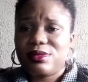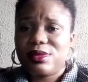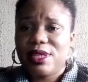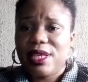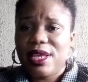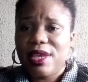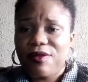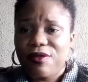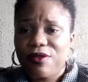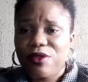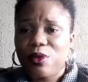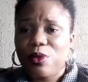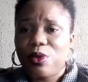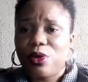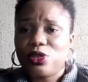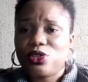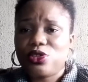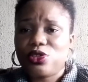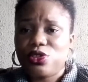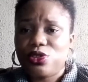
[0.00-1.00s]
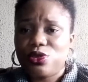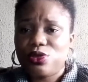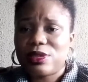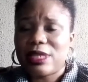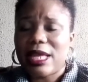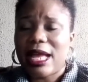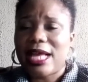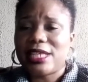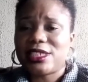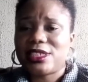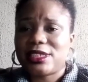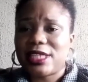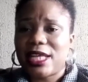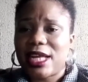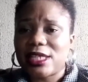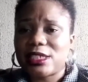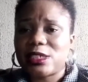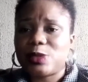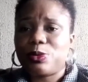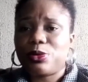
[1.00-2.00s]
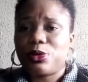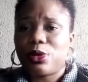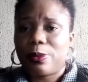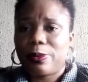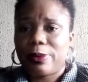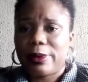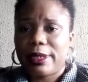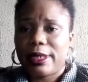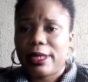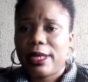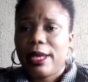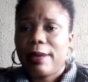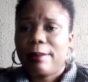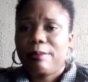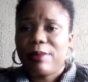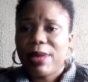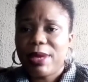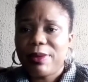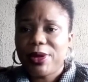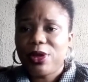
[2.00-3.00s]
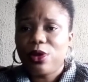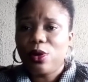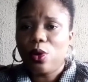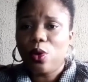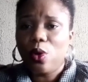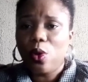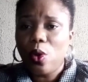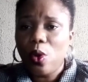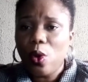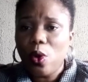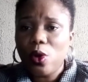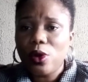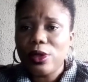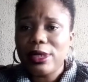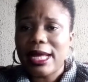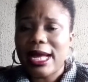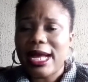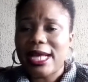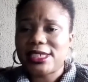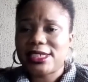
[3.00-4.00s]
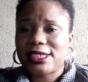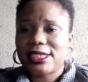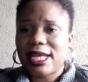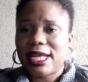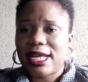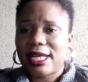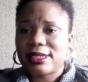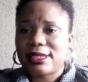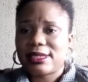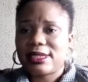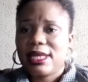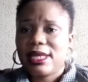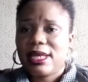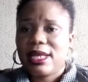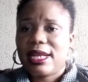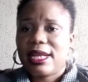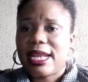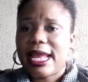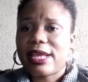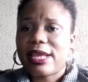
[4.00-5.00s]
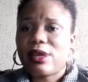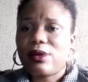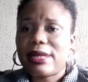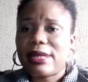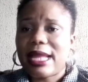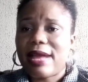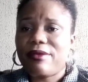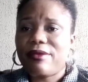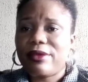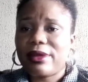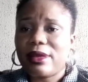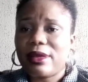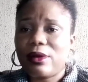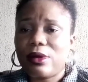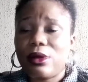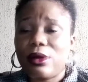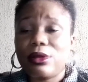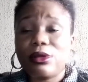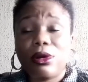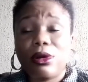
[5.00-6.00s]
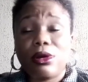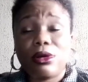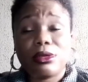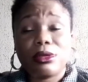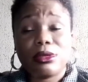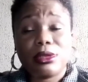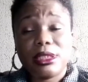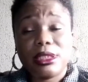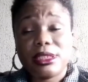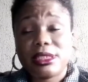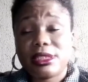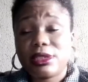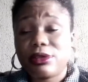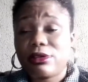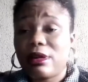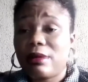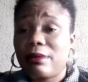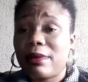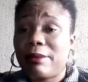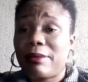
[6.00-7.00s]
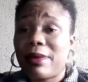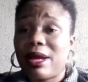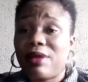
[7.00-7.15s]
if you want to use hashtags properly, maybe your own hashtags, like on Africa, on Instagram, I'm